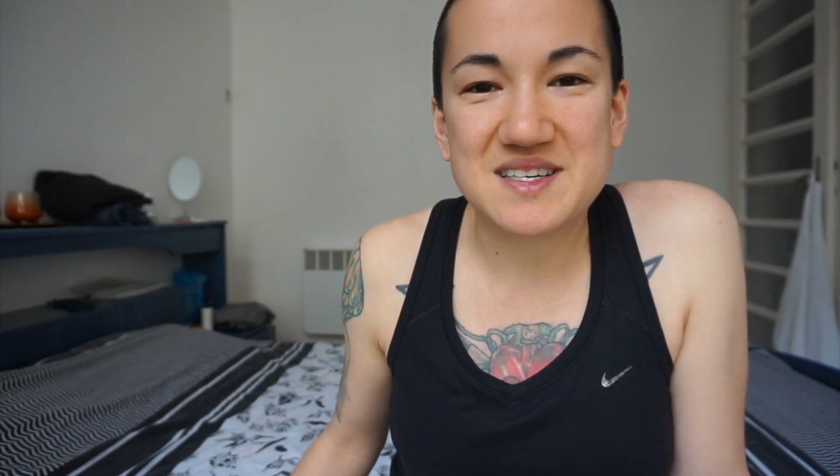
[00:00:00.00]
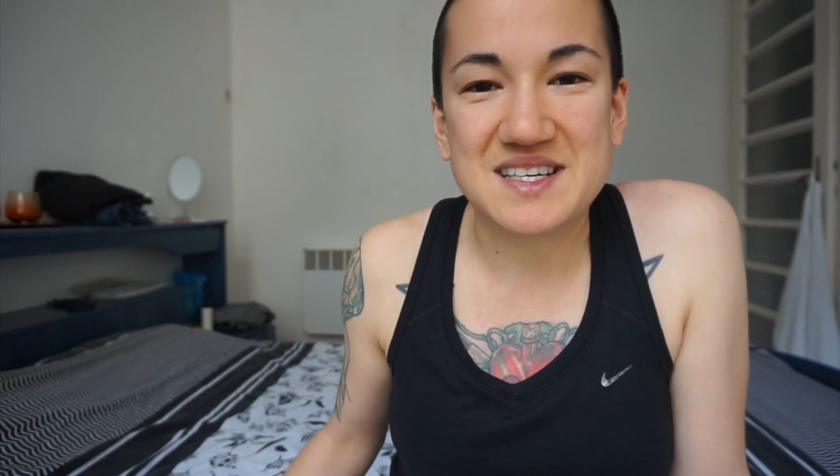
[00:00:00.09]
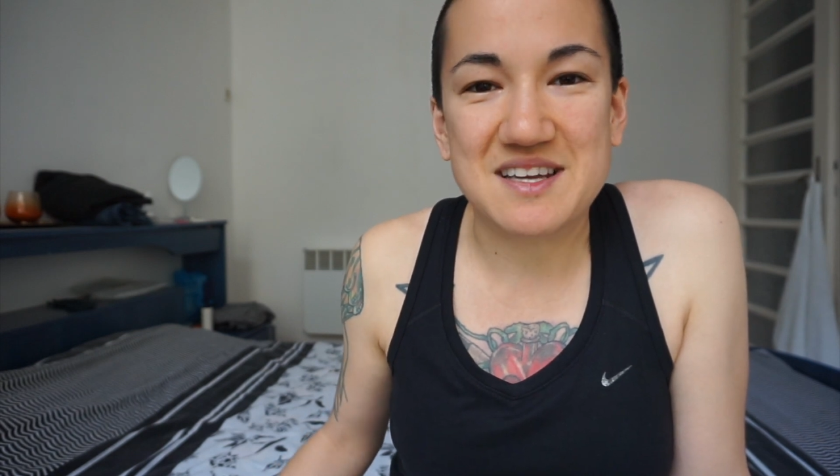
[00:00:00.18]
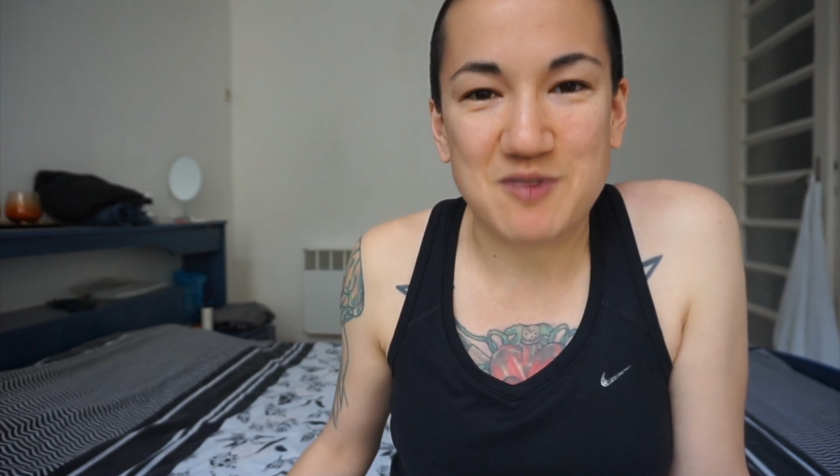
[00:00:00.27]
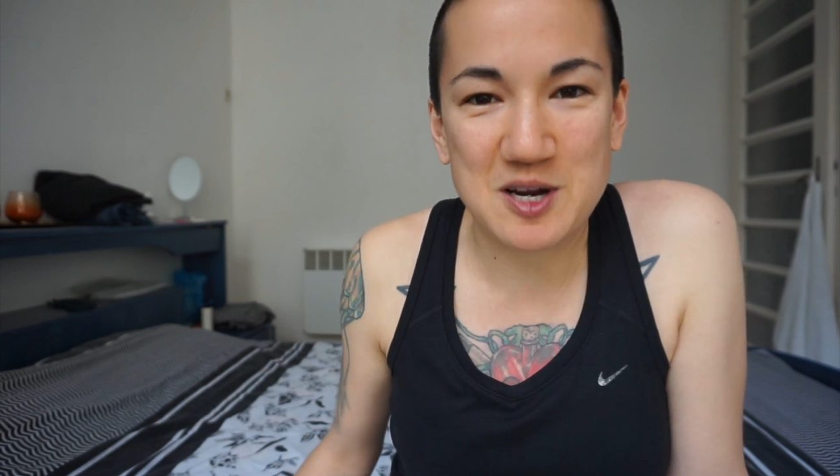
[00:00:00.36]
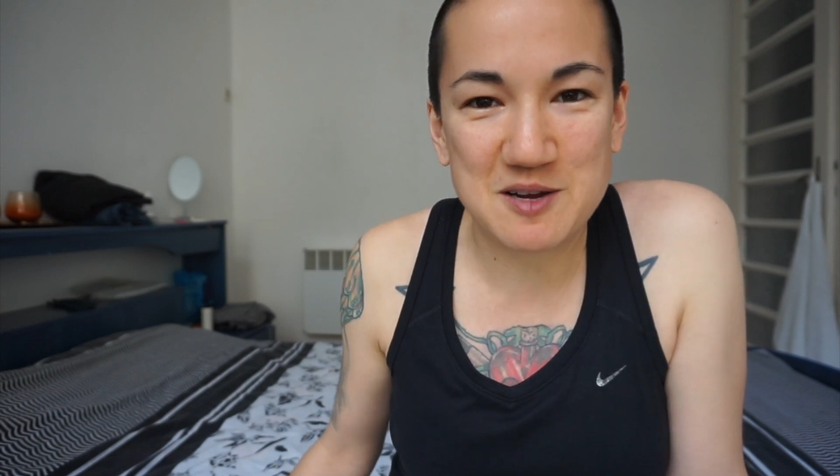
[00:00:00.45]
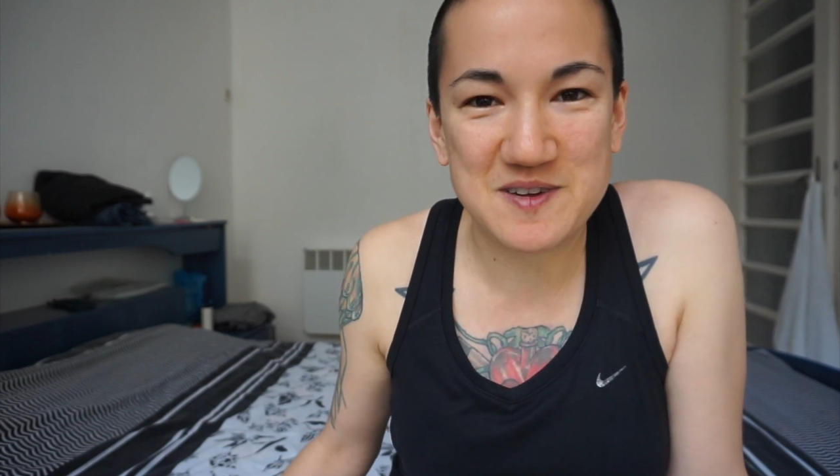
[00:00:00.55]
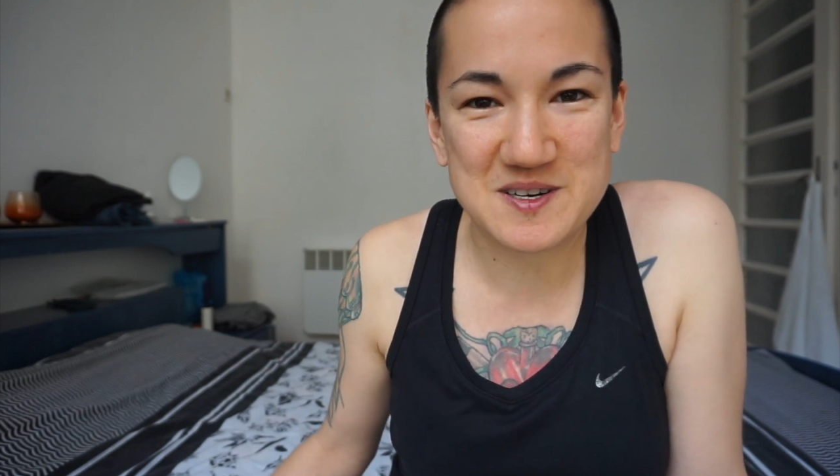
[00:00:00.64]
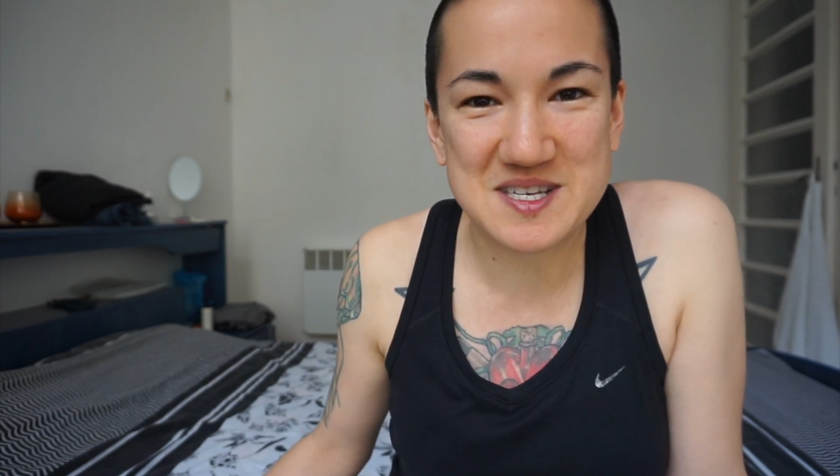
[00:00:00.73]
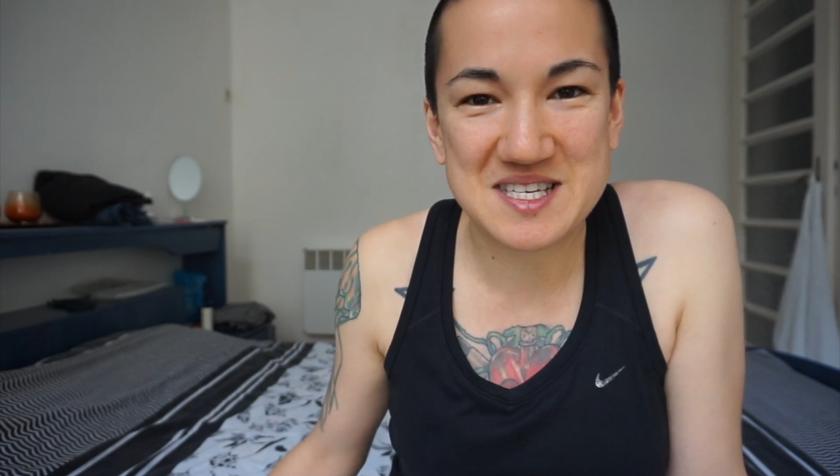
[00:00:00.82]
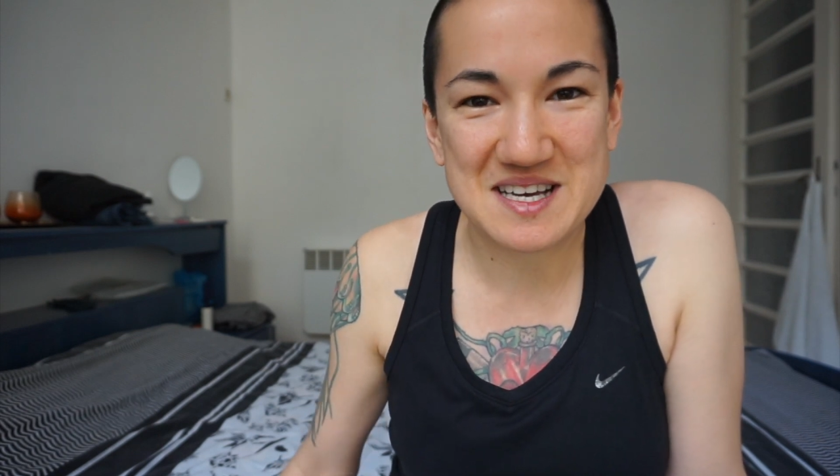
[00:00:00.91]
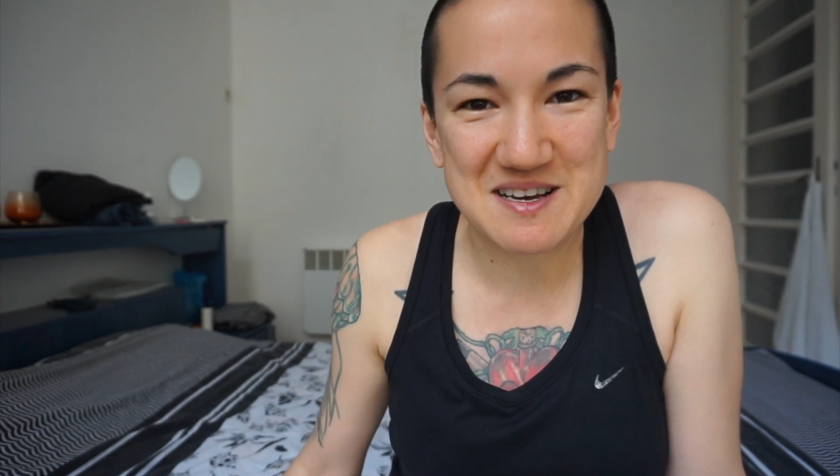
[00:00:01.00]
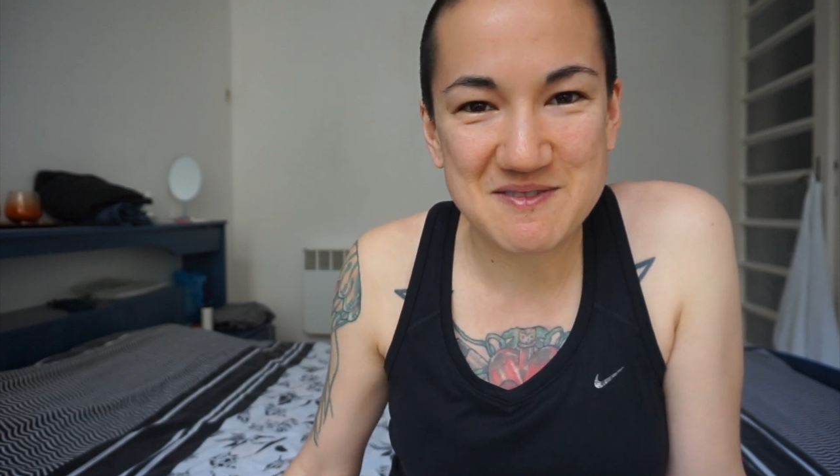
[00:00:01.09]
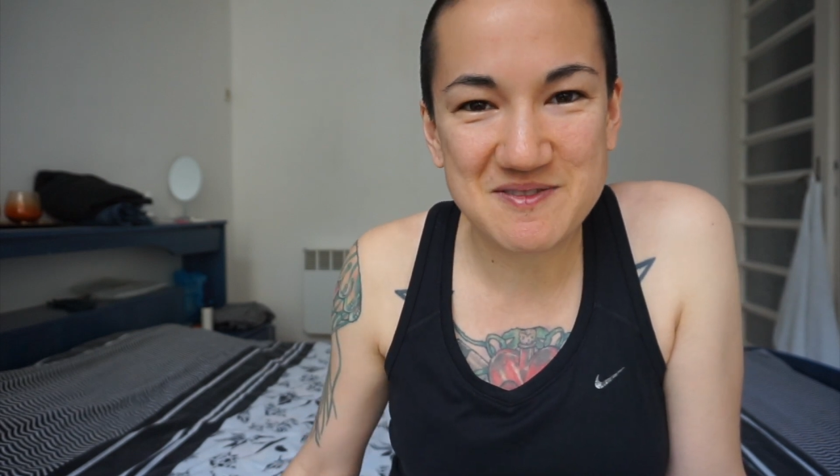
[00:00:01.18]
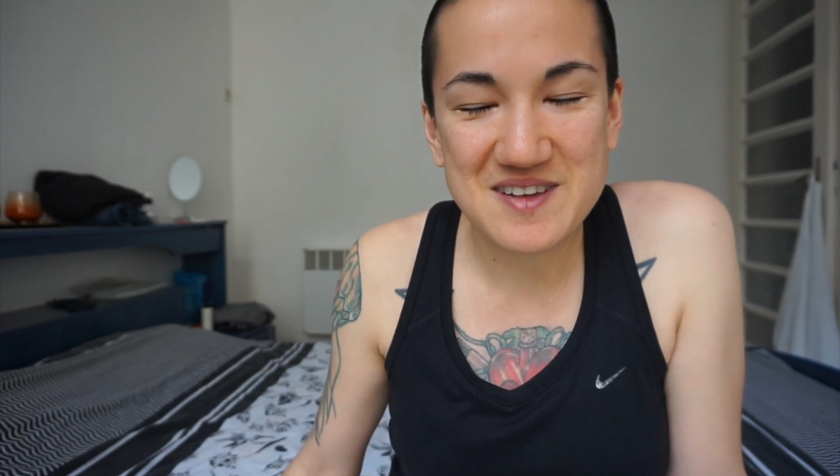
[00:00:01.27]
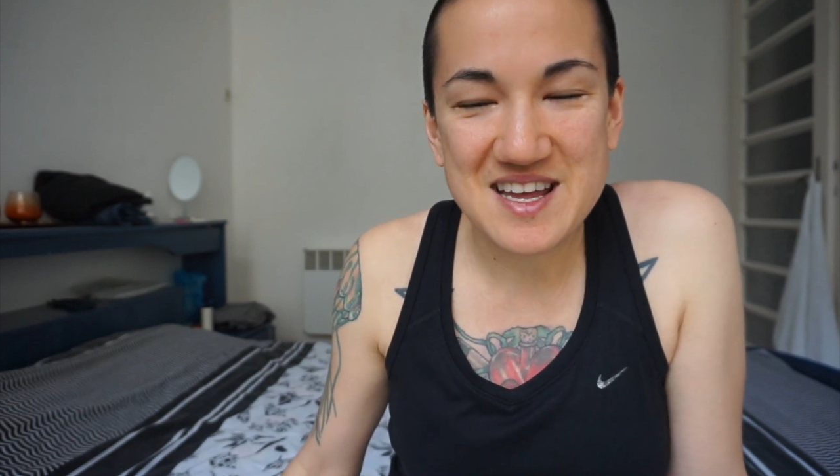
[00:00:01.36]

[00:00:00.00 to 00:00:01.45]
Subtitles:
to get rid of your stuff,